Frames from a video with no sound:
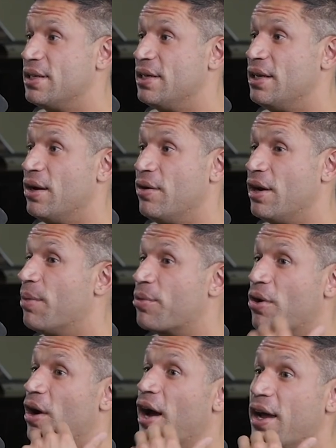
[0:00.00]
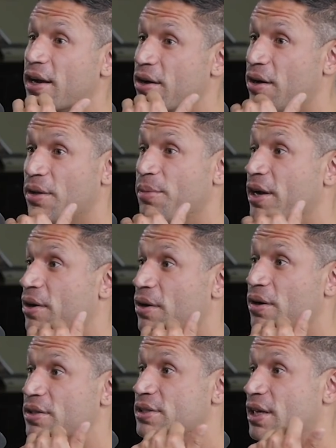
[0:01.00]
you know, and I'm crying, calling my
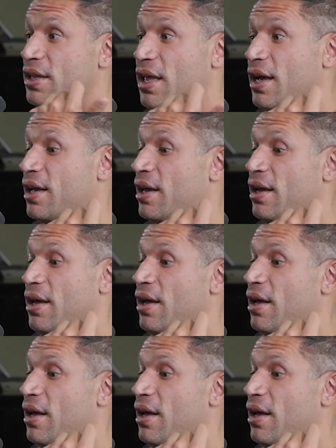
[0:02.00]
girl saying like,